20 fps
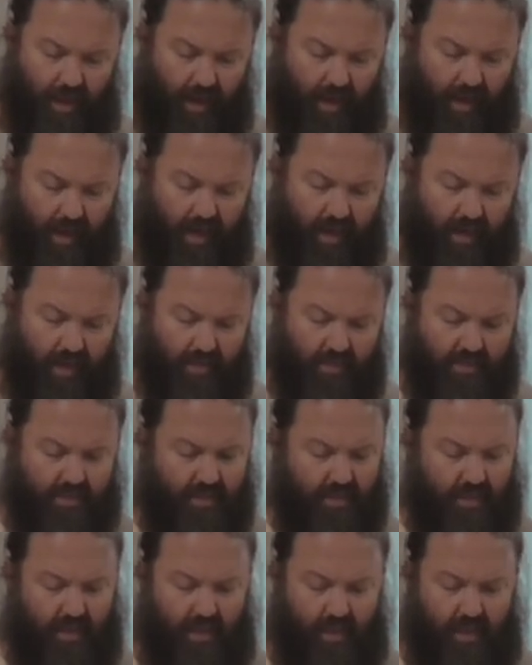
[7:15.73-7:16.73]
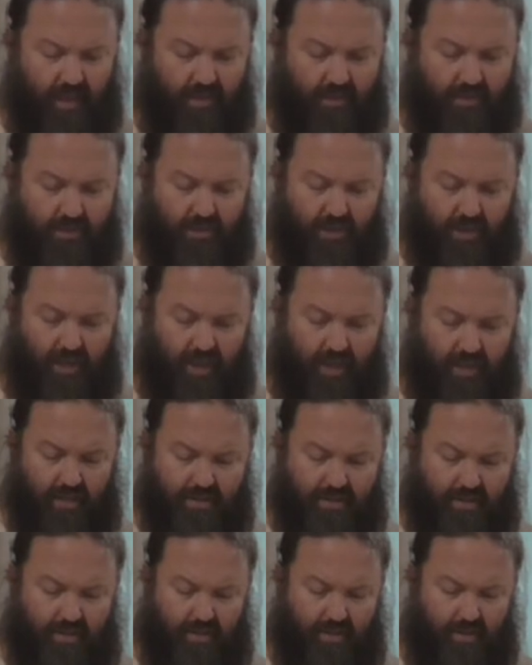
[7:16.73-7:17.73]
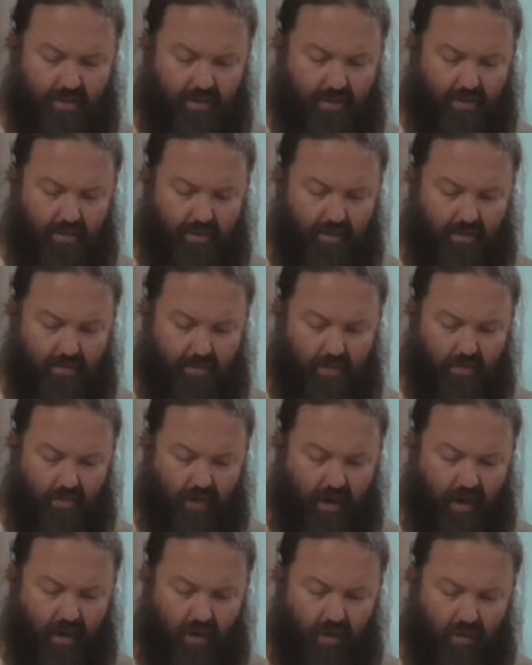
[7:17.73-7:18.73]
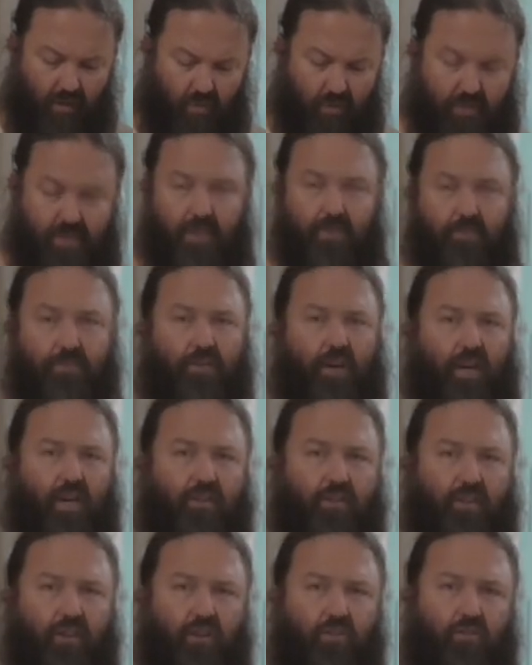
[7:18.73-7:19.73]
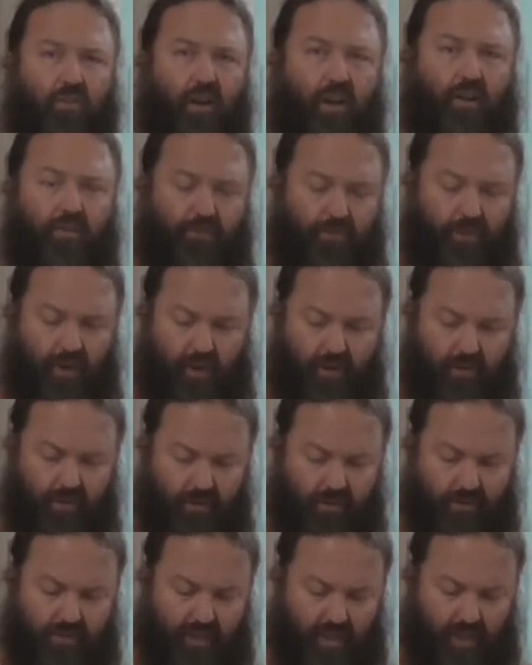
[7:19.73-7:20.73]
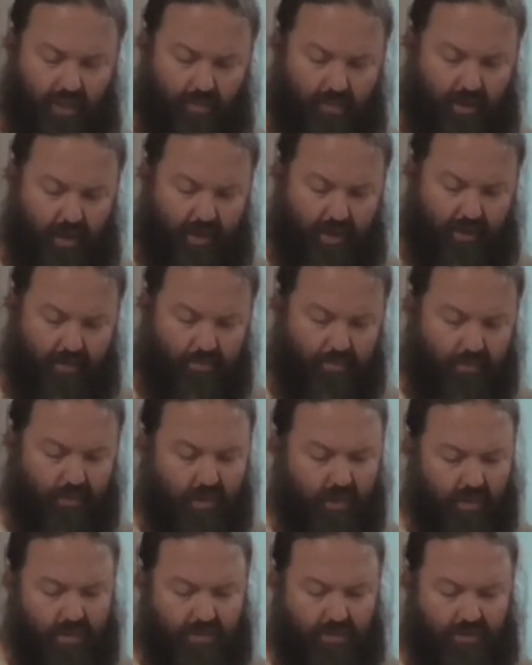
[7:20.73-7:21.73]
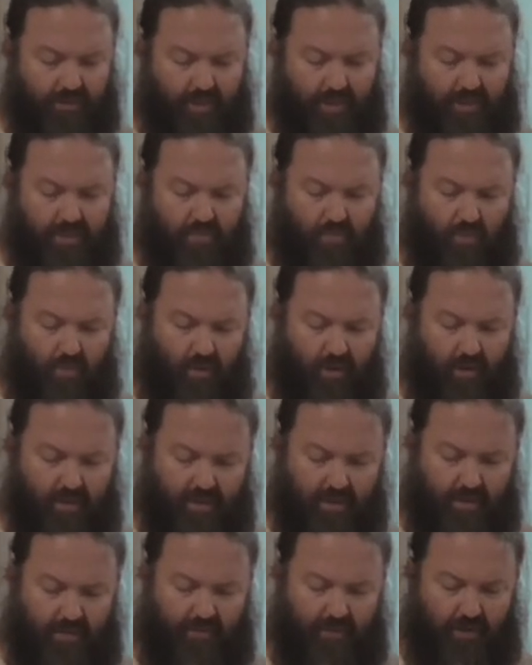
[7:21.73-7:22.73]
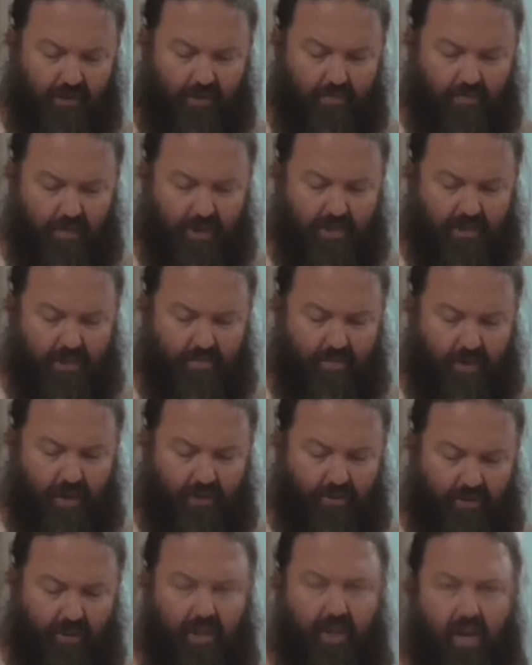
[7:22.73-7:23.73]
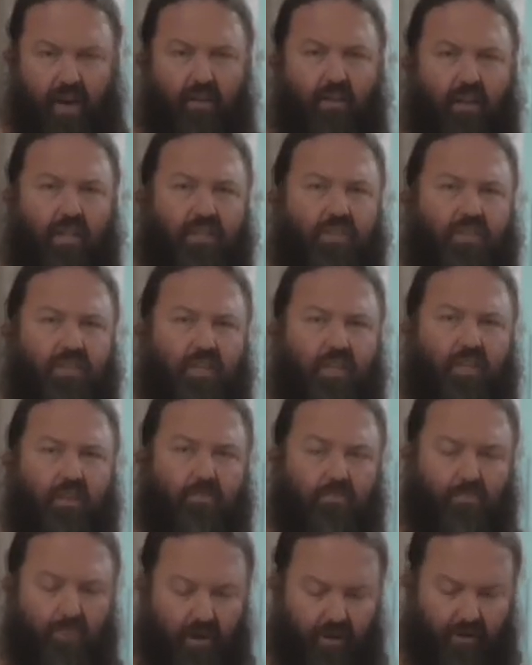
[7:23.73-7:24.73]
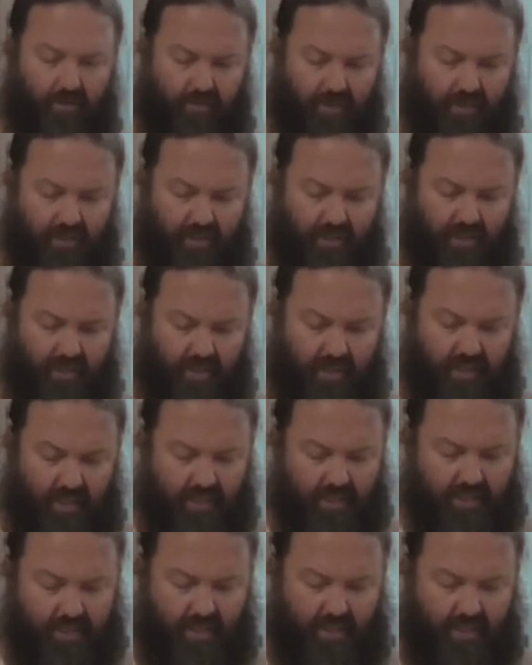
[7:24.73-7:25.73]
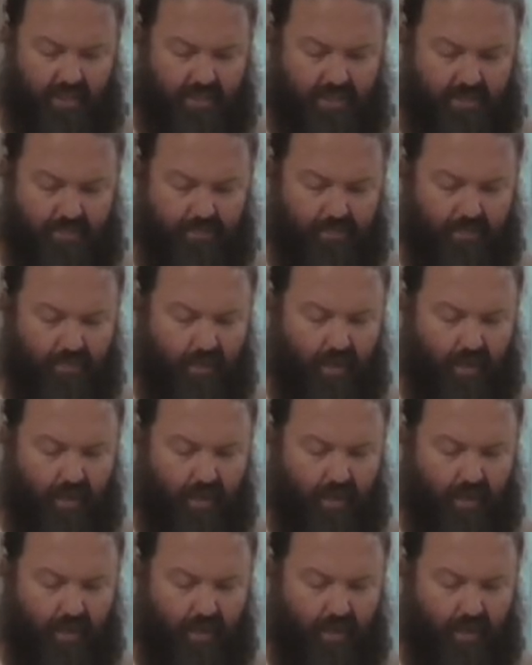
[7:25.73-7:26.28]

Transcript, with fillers: And Charles Martel was in fact the grandfather of Charlemagne. So this was very much about the Carolingian and Merovingian dynasties